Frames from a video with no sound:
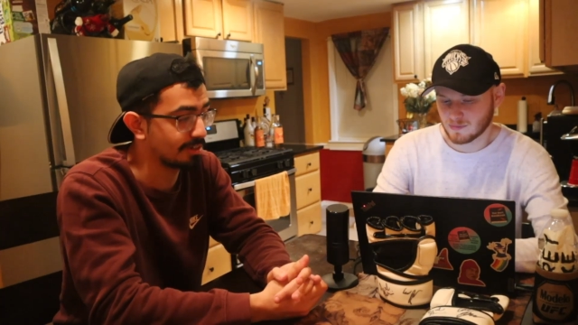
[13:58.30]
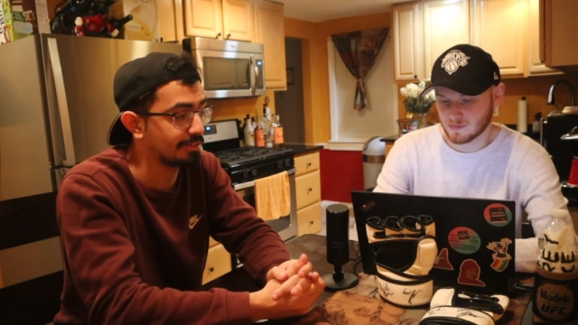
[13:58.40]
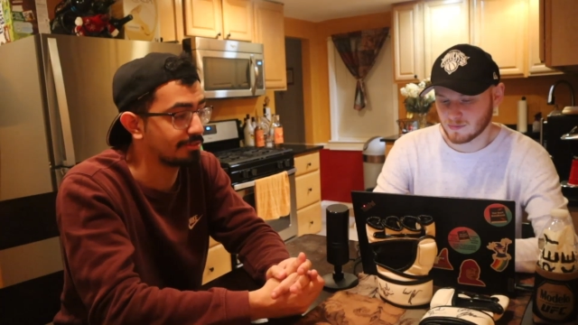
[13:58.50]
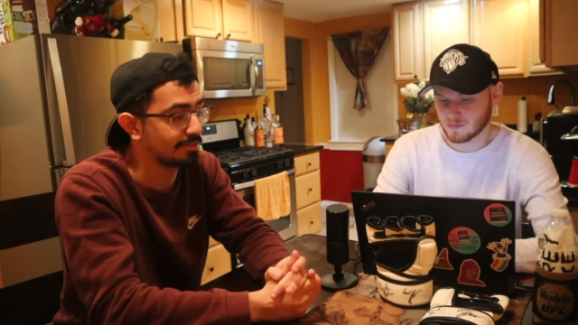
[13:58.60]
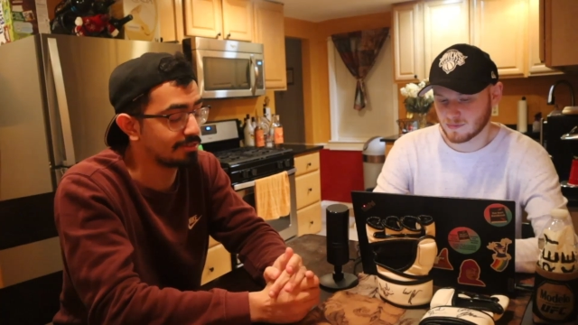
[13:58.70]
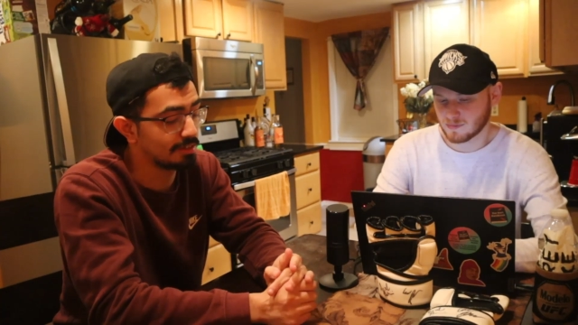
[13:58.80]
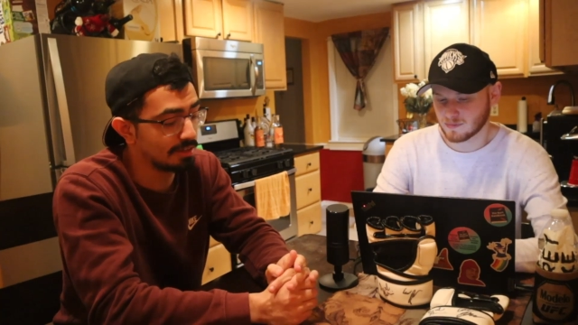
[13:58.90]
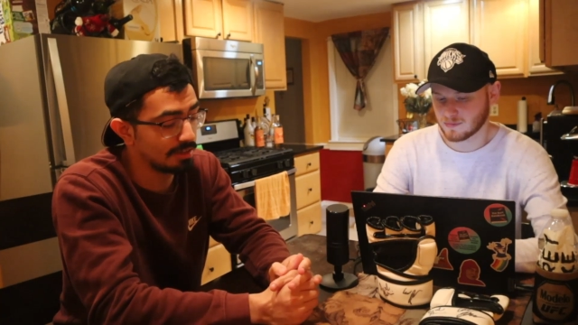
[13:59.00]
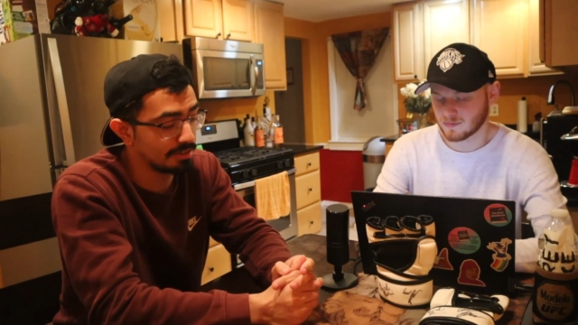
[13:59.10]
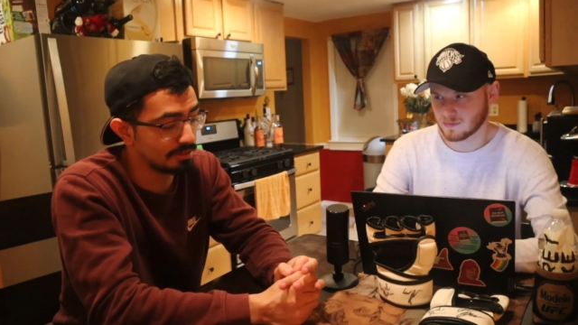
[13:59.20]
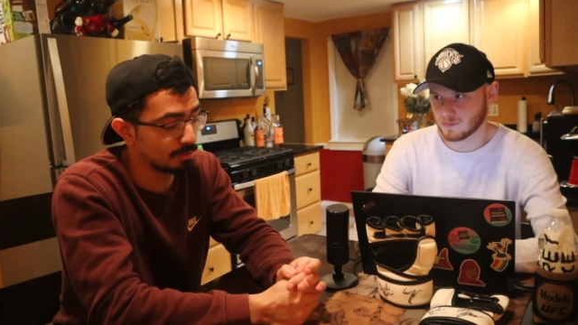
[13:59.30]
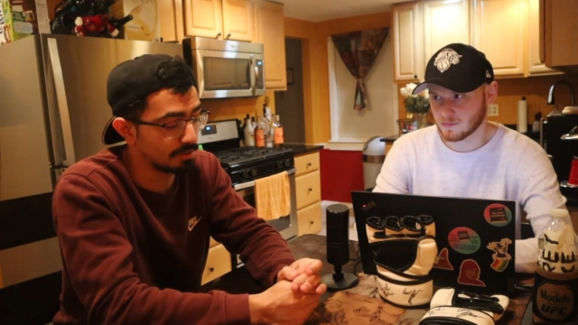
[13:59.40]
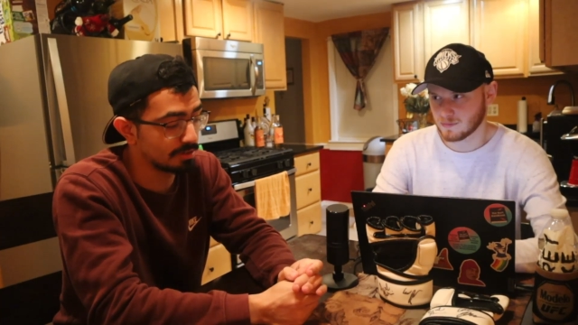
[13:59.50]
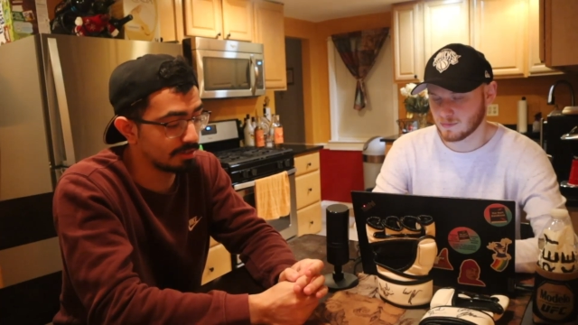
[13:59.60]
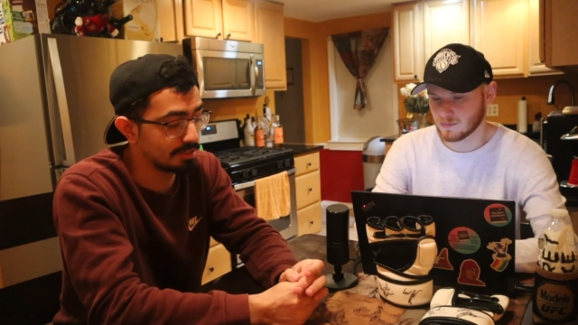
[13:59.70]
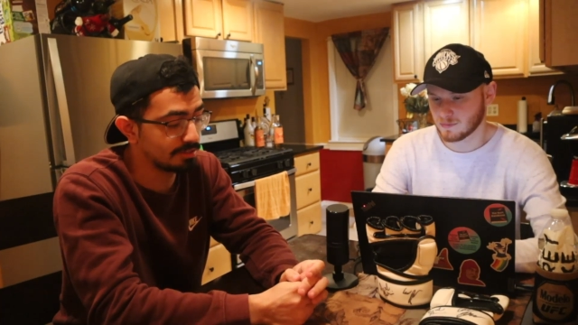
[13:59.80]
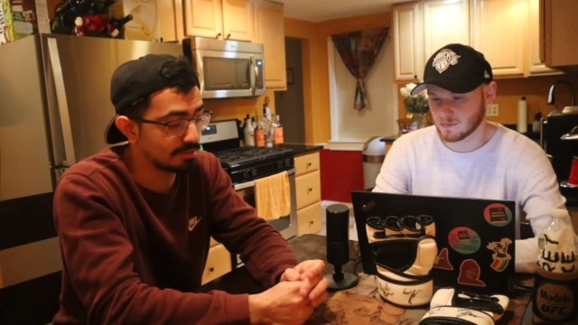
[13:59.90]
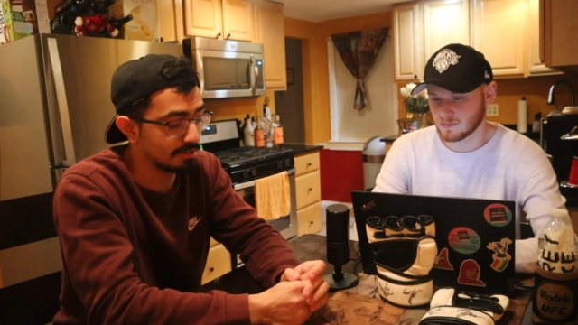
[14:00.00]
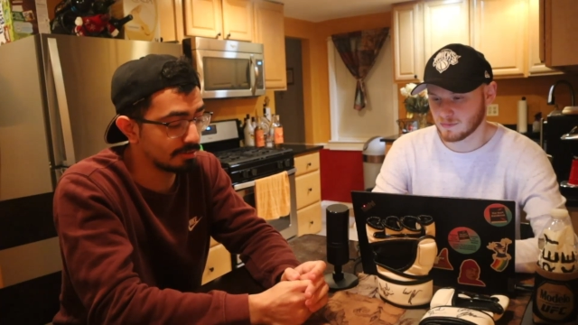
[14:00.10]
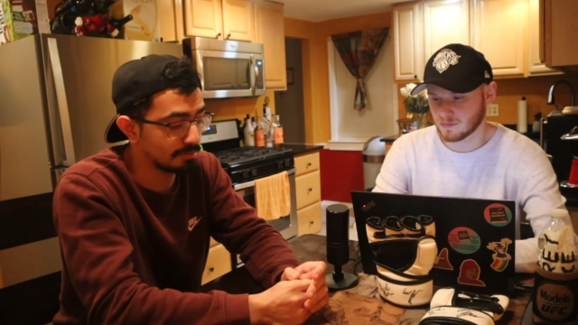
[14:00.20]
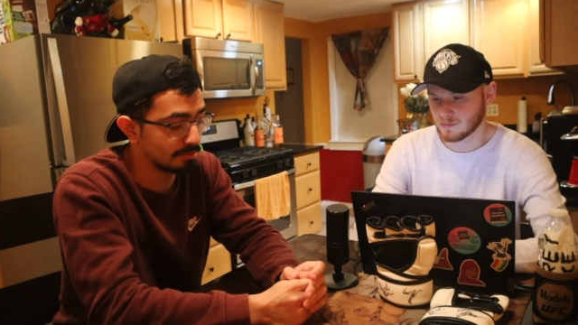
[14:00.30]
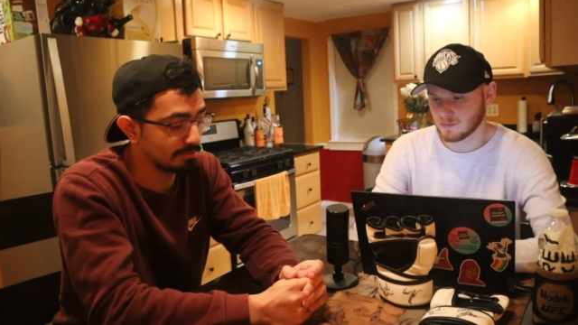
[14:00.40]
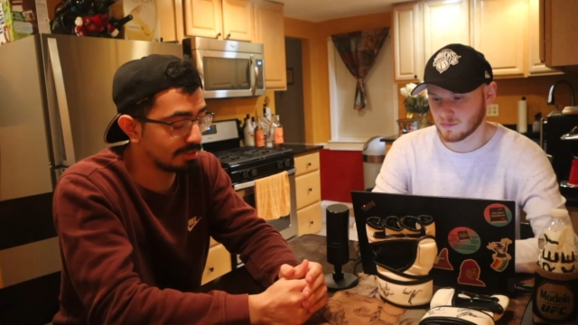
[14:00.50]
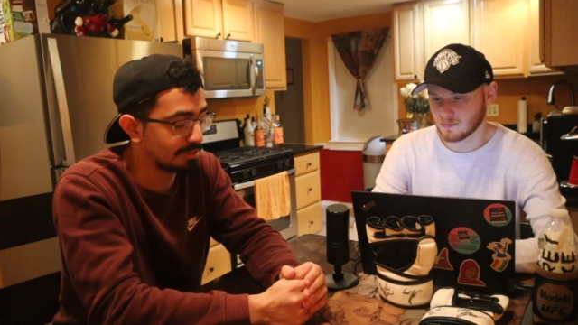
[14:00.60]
Speaker 1: he's, you know, where he's uh, really